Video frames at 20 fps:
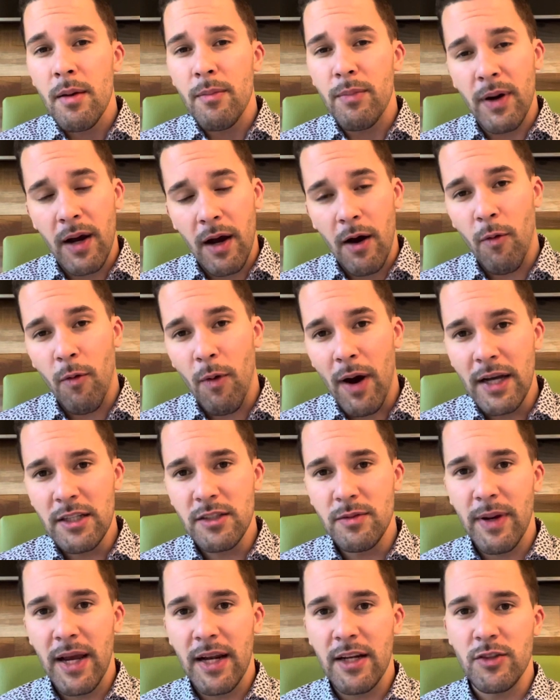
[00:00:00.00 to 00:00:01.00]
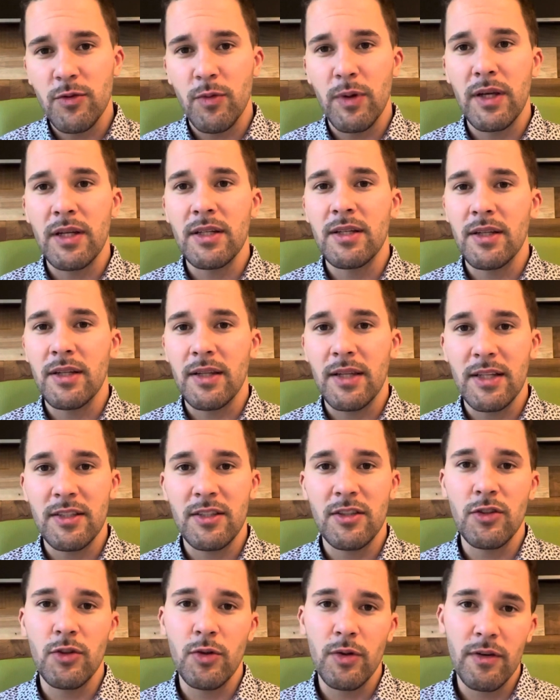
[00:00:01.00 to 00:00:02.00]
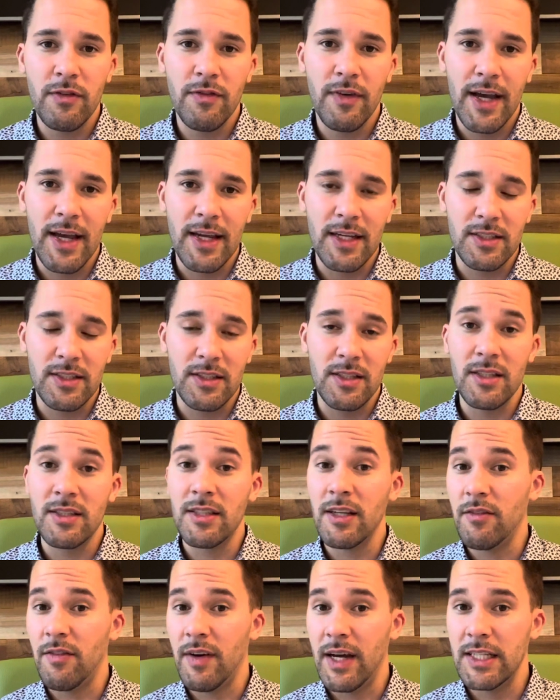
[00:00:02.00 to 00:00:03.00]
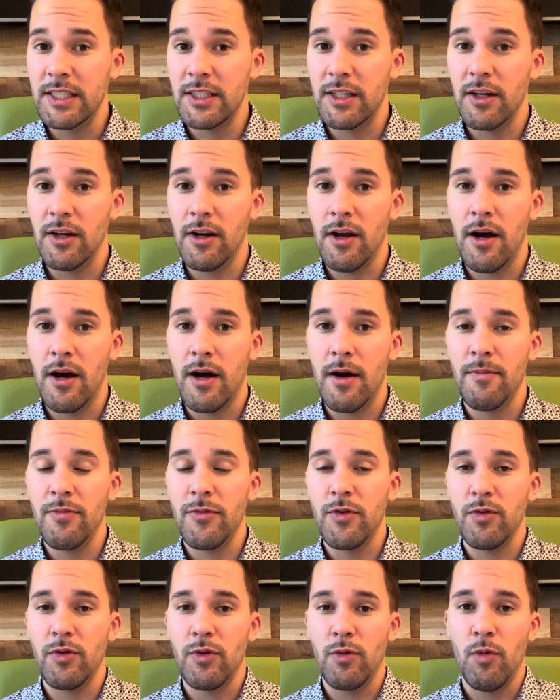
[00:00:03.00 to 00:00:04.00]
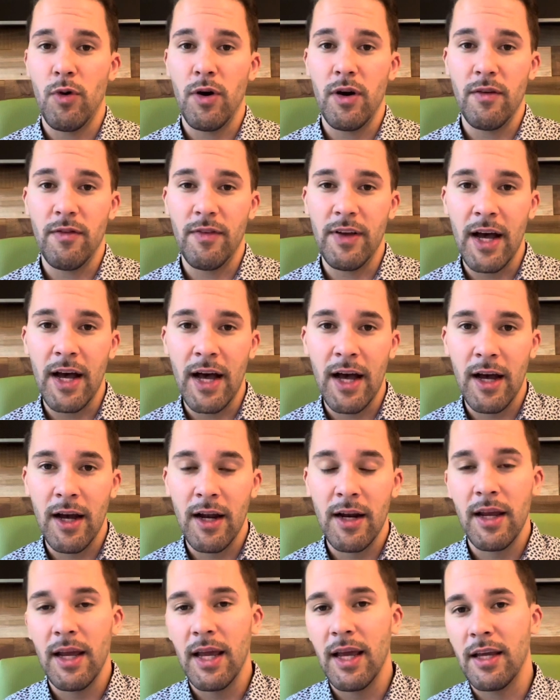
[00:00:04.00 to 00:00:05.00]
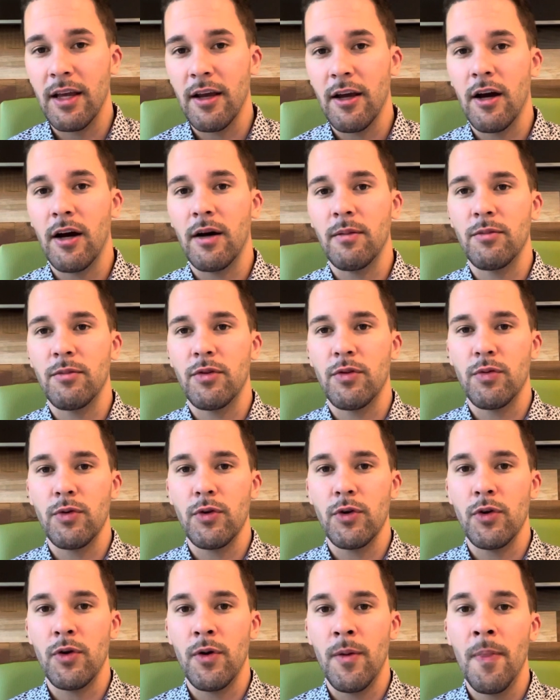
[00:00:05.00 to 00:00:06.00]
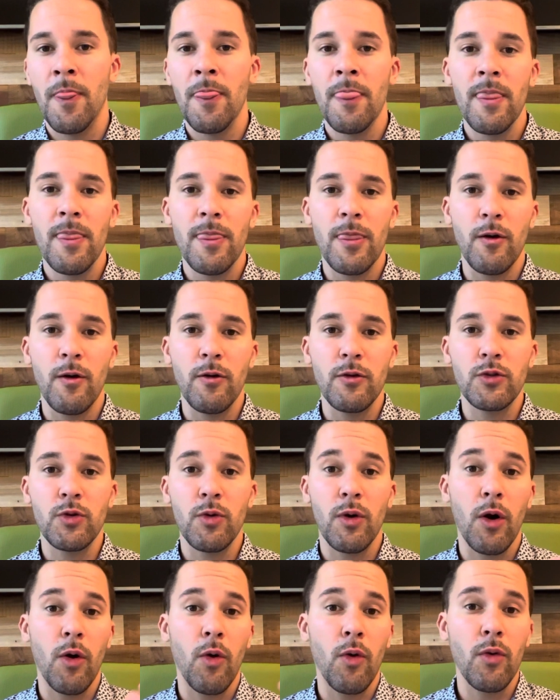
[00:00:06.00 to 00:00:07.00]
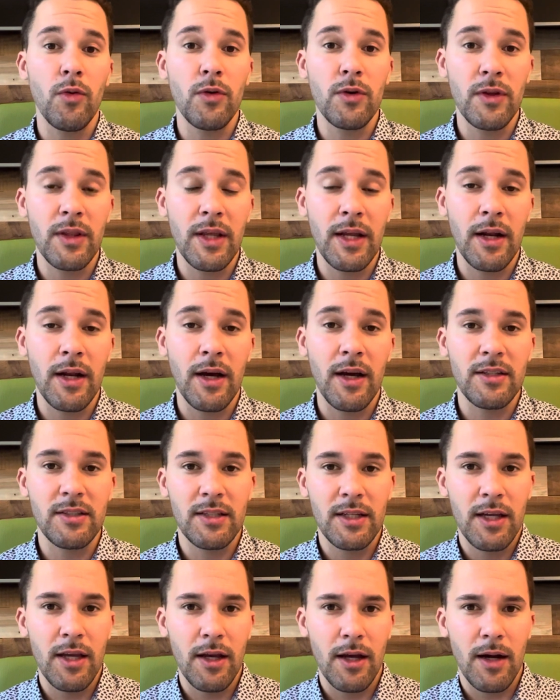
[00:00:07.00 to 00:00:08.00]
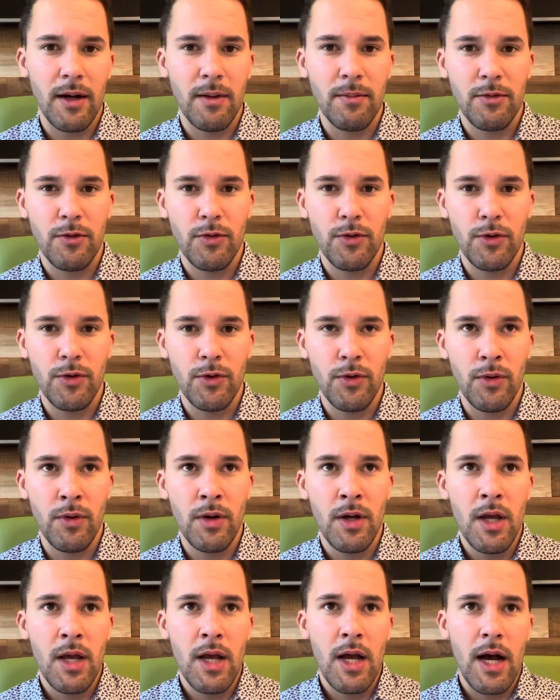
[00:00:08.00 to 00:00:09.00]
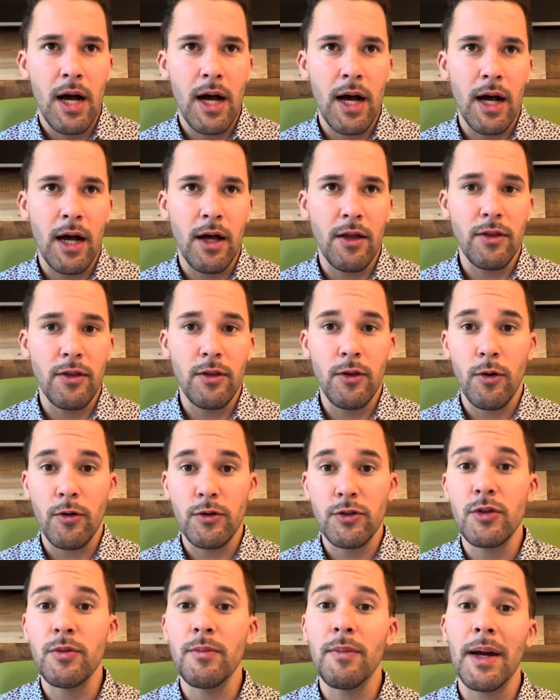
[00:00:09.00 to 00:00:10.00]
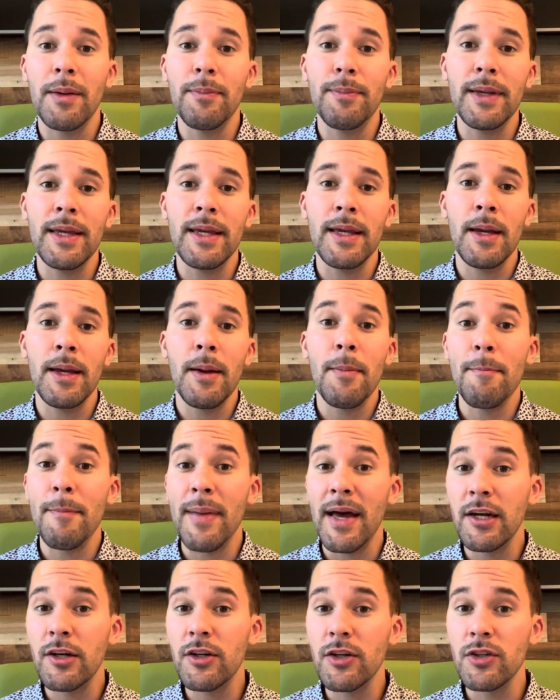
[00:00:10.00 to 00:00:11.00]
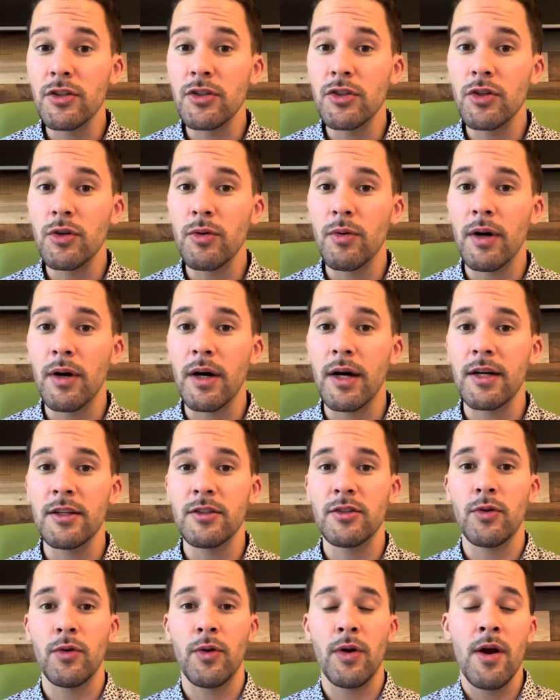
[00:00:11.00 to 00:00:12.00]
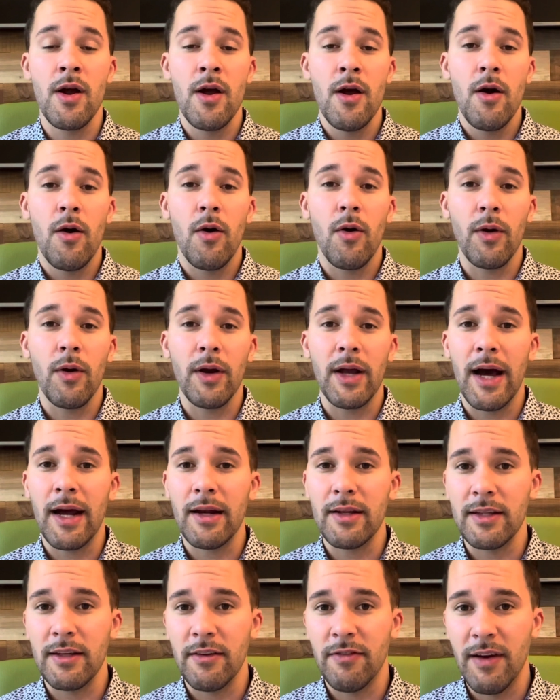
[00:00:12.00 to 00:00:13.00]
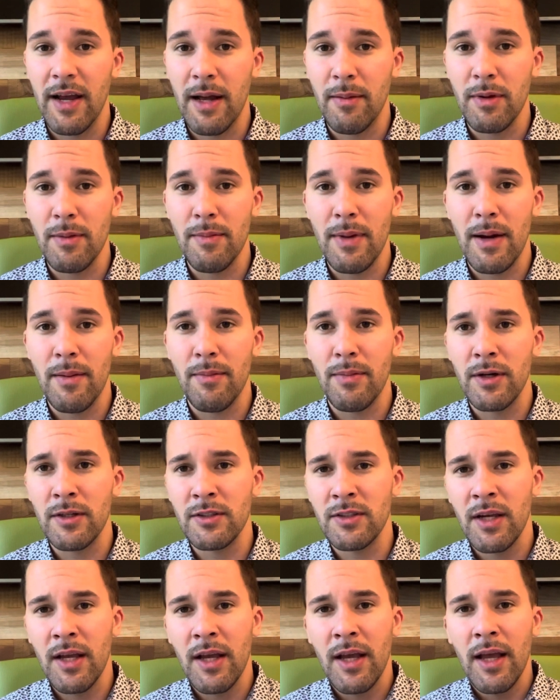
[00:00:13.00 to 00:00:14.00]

But a wise man is willing to listen to advice. This advice can come through the Word of God, it can come through those who are older than us, it can come through uh, those who might be mentors to us or, or godly family members.